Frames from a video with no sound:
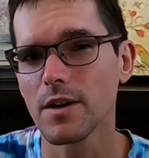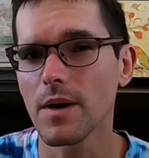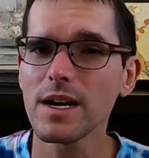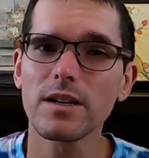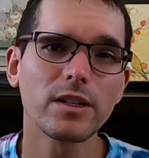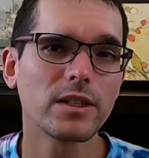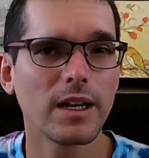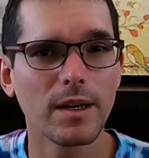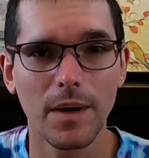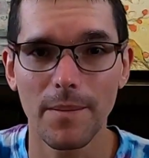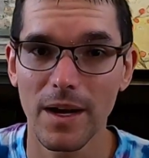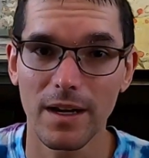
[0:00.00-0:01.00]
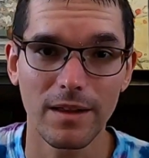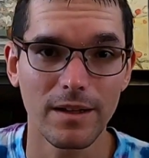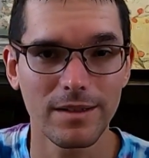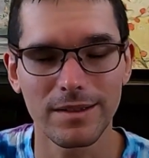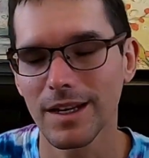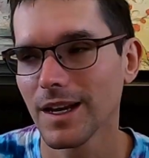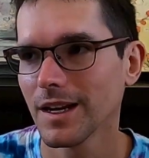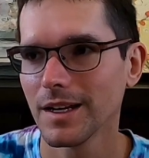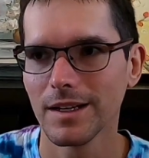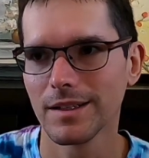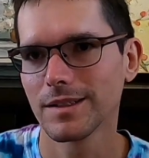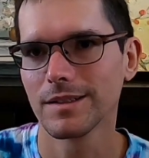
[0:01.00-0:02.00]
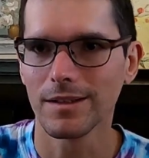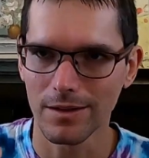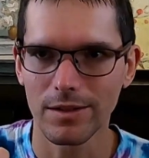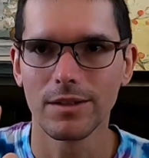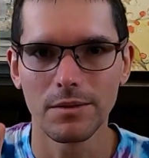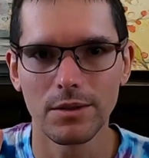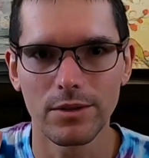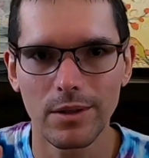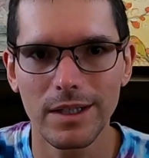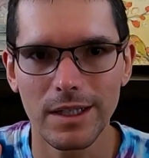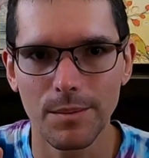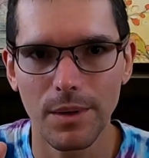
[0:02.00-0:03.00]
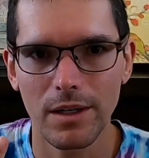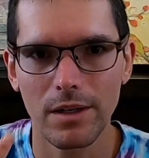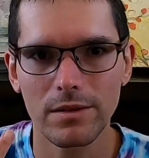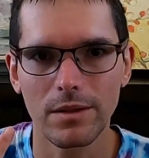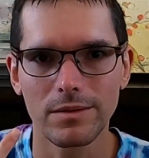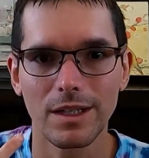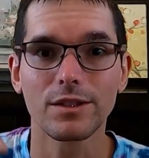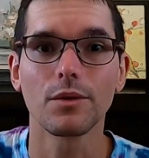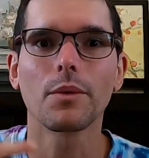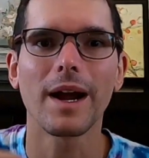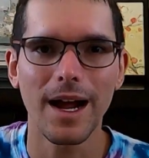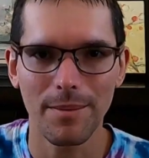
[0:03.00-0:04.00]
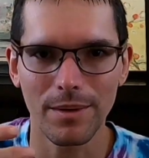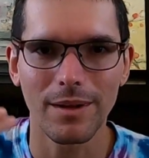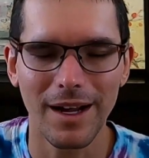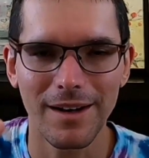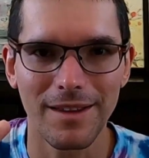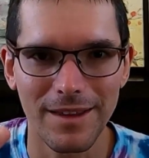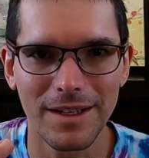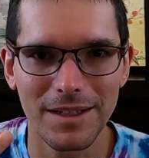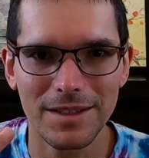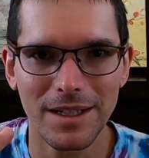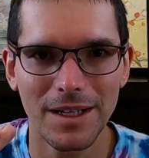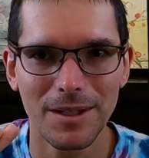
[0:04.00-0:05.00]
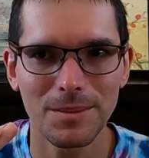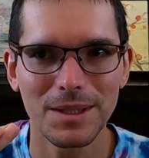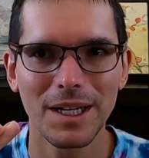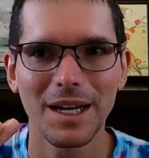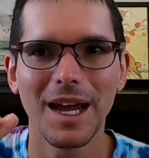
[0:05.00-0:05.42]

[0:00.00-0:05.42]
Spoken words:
I judge an end by many things. Is it, do you enjoy it? But also, does it wrap a lot of things up?